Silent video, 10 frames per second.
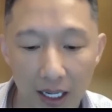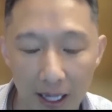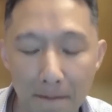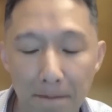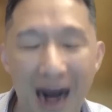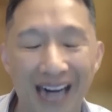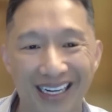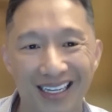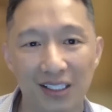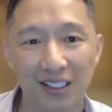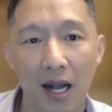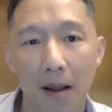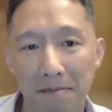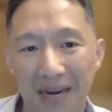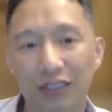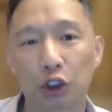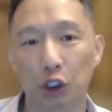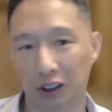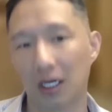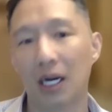and biased
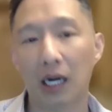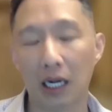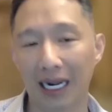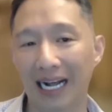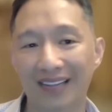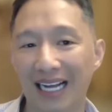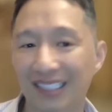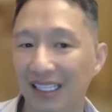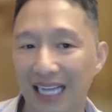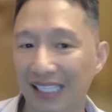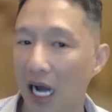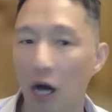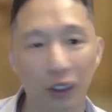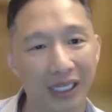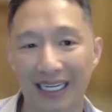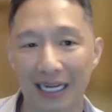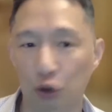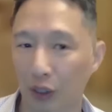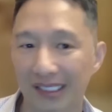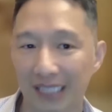measure, and that's how you can get
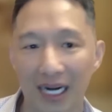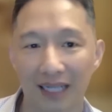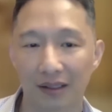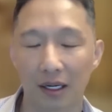trades done.